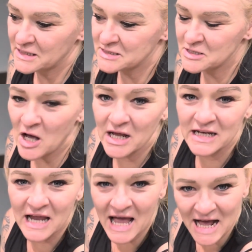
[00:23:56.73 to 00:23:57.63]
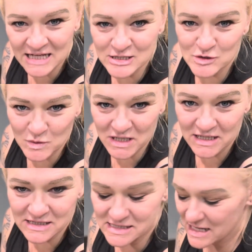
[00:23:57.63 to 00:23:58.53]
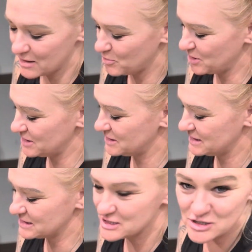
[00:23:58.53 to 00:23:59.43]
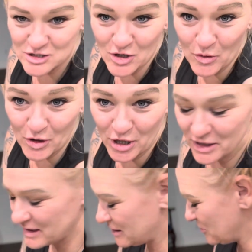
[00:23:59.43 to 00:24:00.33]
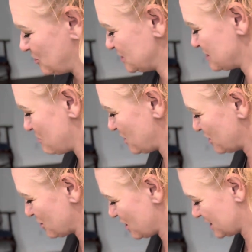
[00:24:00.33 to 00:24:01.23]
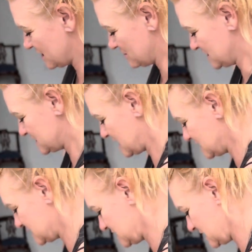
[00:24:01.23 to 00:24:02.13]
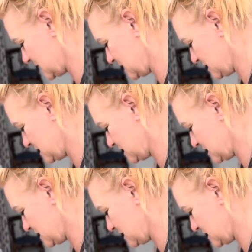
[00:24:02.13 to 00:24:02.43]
not as sweet as that, but it's so good. I'm gonna put some butter on it and I'm gonna taste it.